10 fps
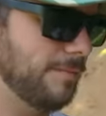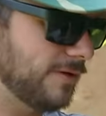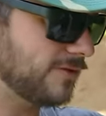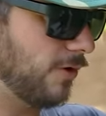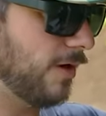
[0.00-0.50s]
let me
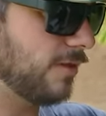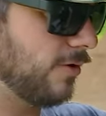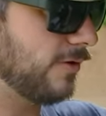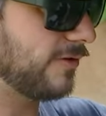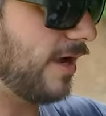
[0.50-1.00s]
just go ahead and
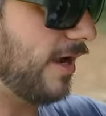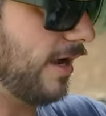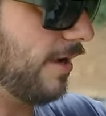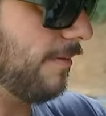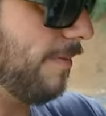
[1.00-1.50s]
throw this
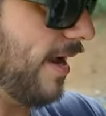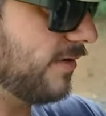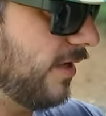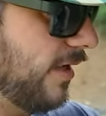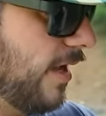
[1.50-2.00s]
guy
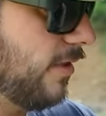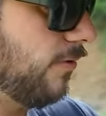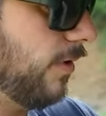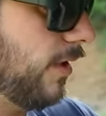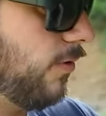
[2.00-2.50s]
back
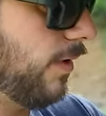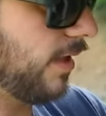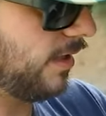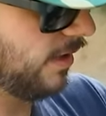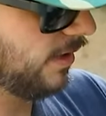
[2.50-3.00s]
together really
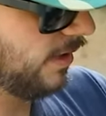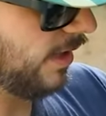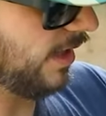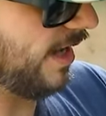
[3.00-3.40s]
quick. And